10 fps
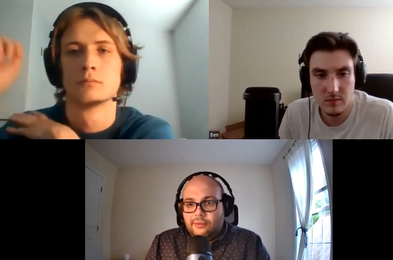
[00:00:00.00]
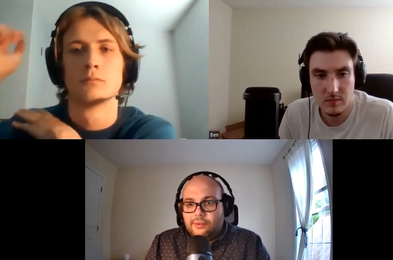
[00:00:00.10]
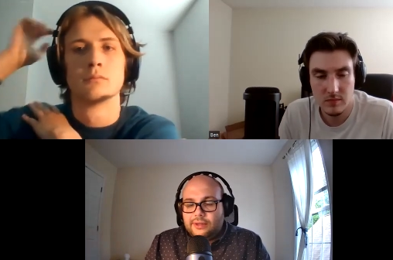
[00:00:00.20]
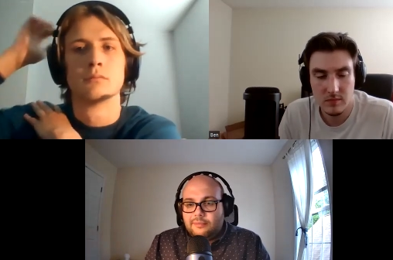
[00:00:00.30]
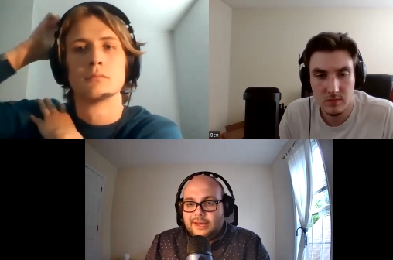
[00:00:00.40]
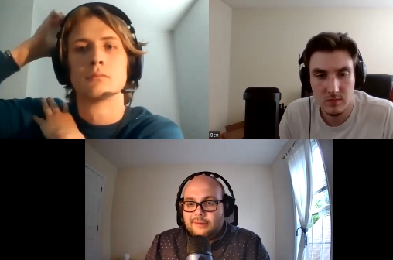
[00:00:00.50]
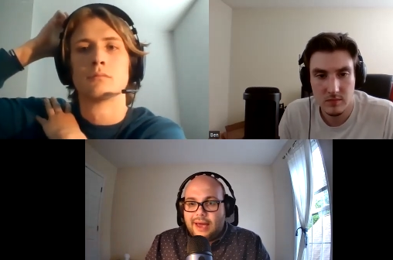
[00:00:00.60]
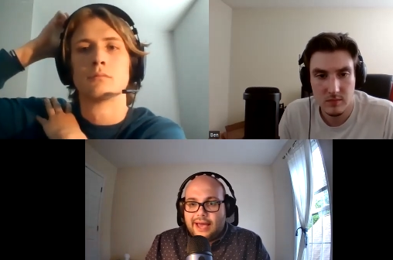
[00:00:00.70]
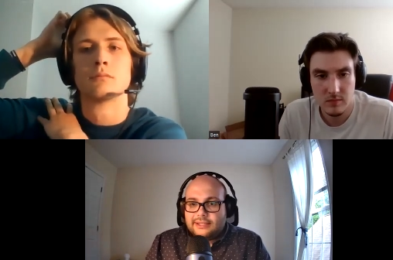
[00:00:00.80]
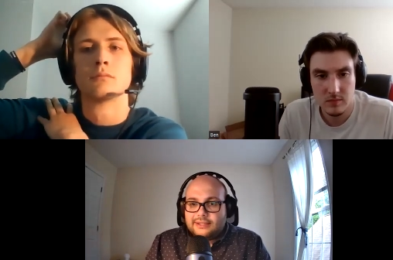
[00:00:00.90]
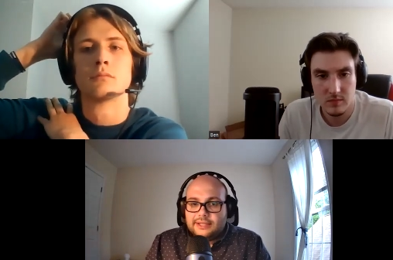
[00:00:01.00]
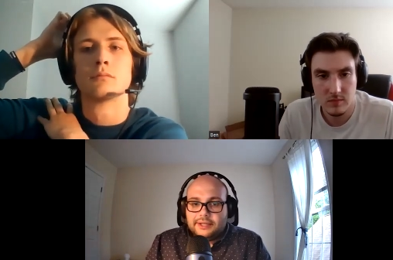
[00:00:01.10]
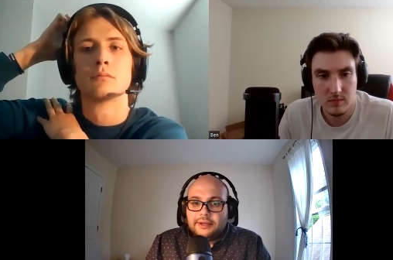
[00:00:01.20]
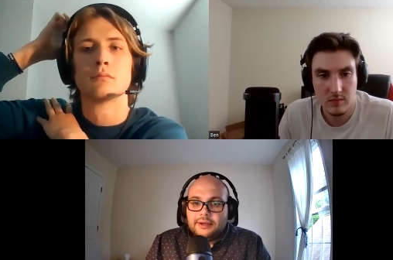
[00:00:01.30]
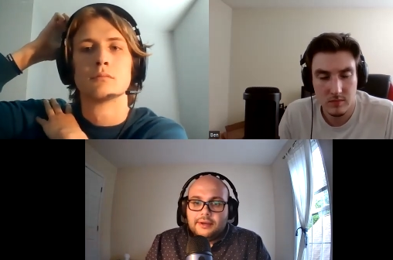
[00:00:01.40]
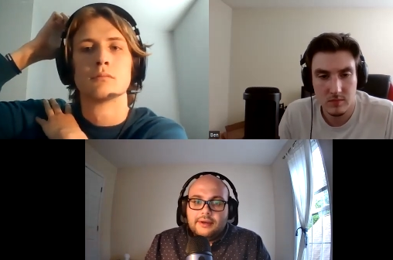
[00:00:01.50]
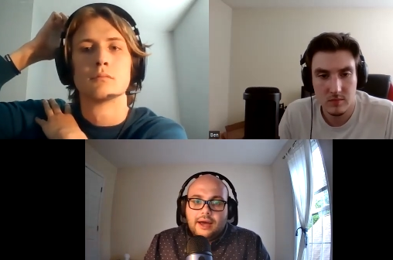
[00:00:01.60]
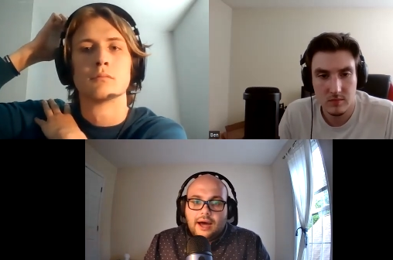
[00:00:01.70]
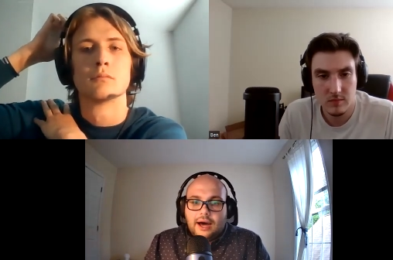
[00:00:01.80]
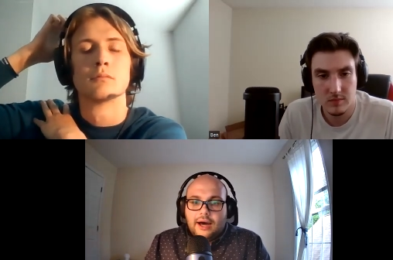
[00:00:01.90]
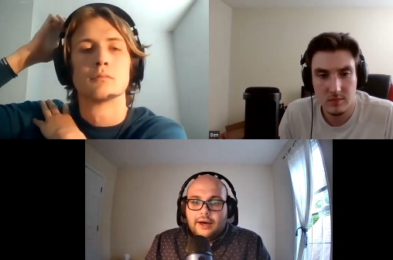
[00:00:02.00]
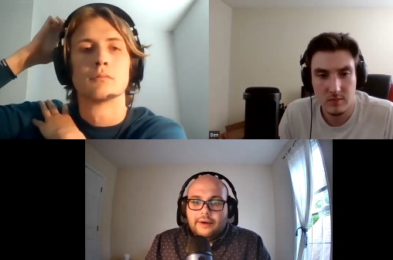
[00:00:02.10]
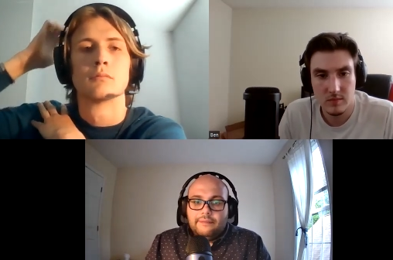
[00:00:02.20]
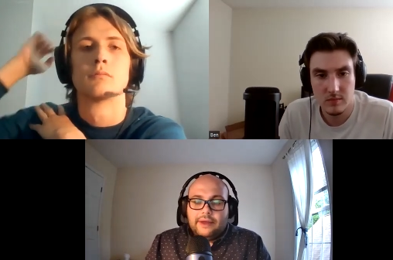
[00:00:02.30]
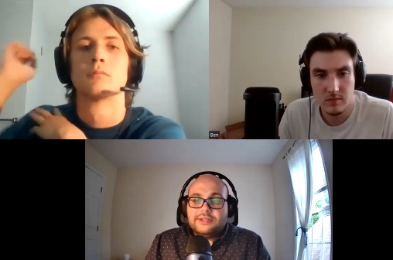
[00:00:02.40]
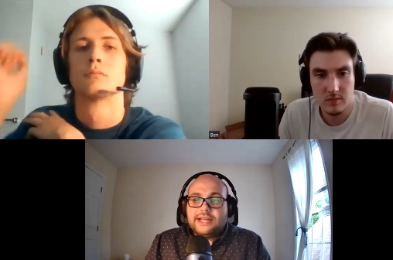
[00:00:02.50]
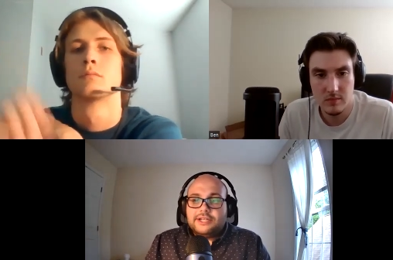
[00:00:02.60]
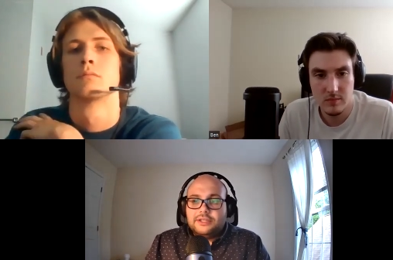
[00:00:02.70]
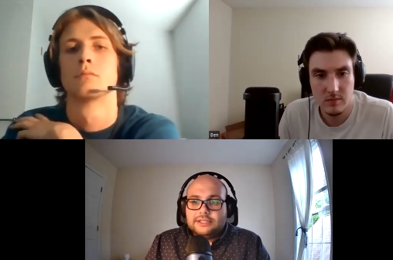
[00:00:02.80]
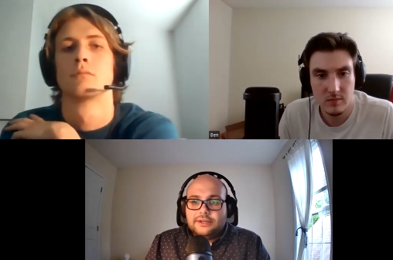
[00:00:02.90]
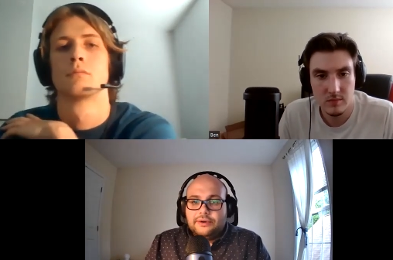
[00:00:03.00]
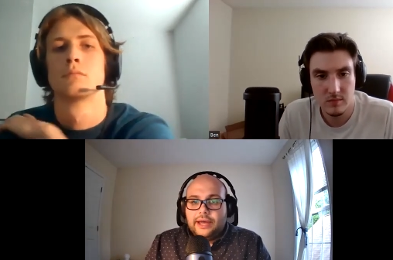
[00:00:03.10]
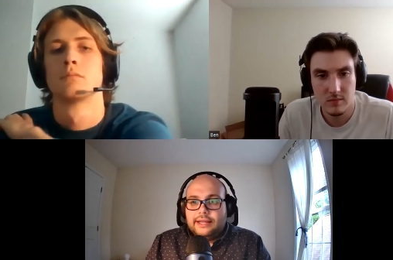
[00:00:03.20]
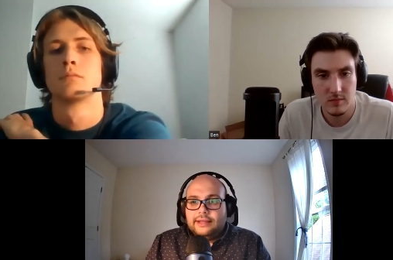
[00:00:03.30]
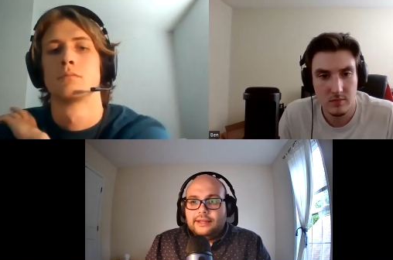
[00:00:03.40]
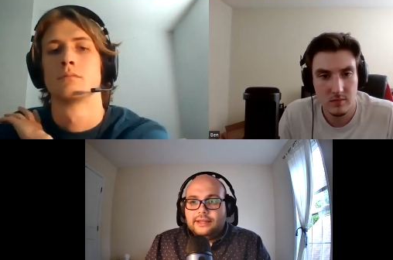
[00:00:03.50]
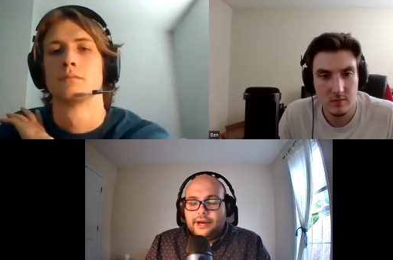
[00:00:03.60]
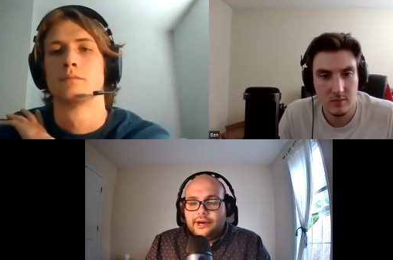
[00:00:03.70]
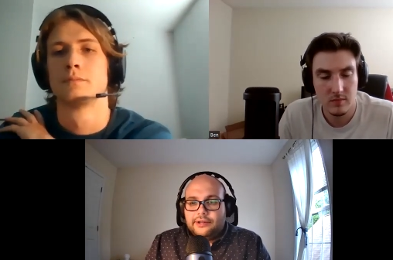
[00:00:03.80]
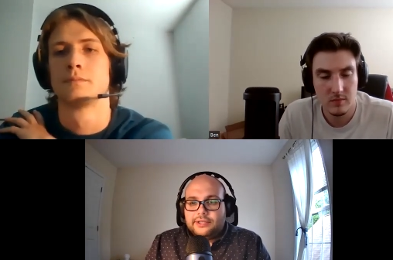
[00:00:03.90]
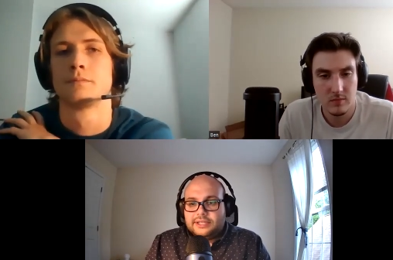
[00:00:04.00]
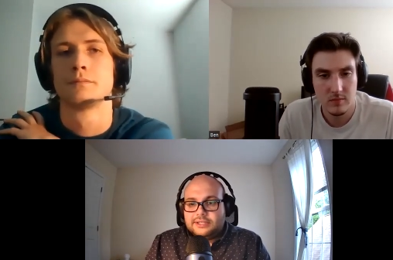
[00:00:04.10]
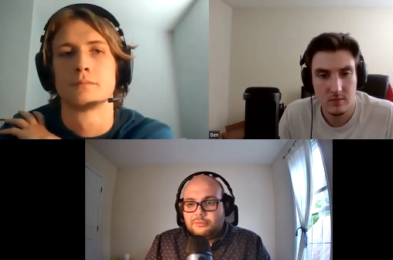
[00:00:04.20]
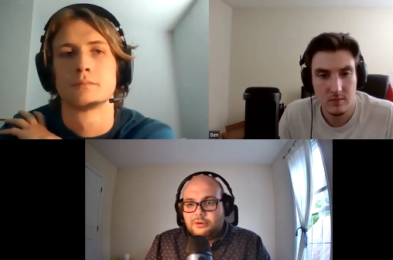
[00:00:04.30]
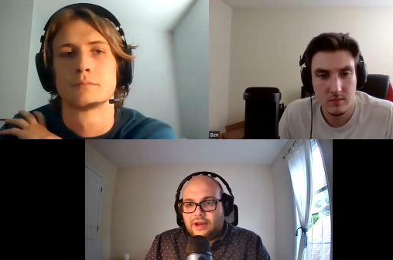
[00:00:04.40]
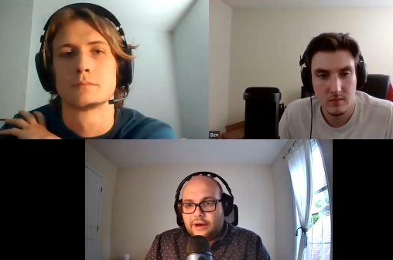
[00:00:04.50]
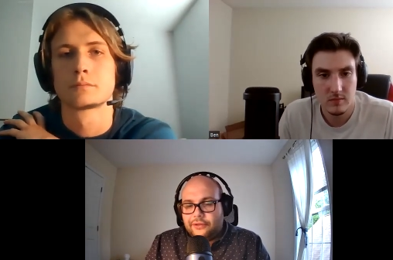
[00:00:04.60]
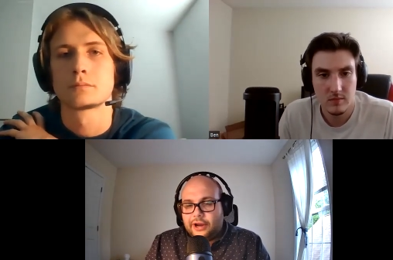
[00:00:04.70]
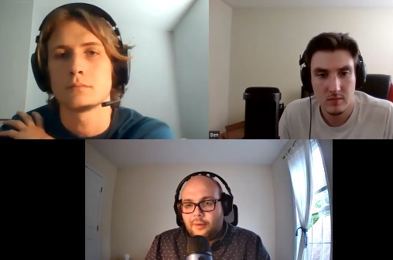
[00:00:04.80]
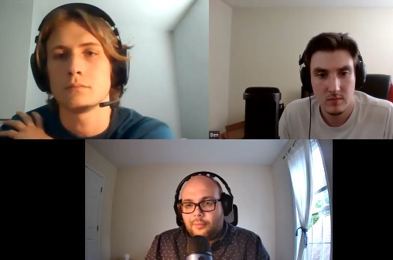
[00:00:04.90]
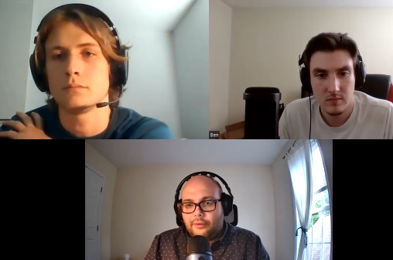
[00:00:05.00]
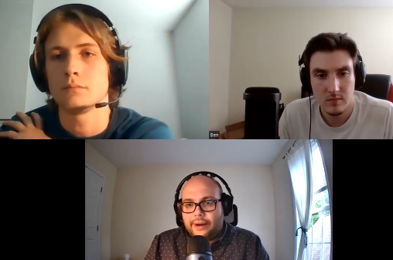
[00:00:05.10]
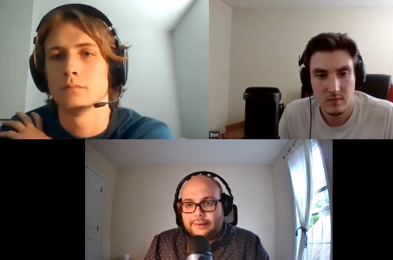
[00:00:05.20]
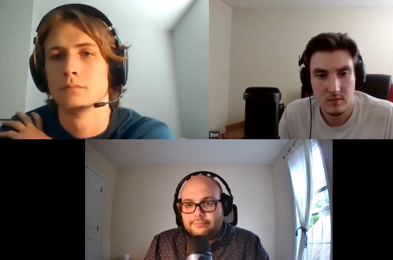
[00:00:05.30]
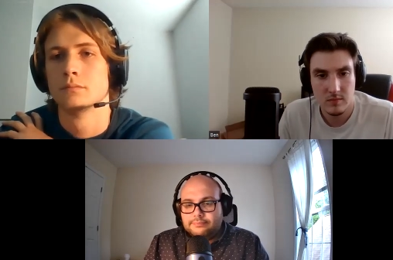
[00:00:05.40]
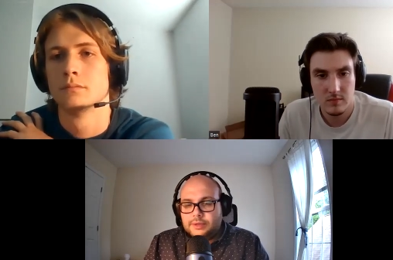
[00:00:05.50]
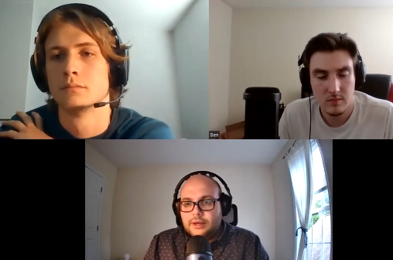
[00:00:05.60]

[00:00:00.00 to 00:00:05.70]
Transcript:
Speaker 1: what the Micmacs did. Uh, there's actually so in their the system of how they operated.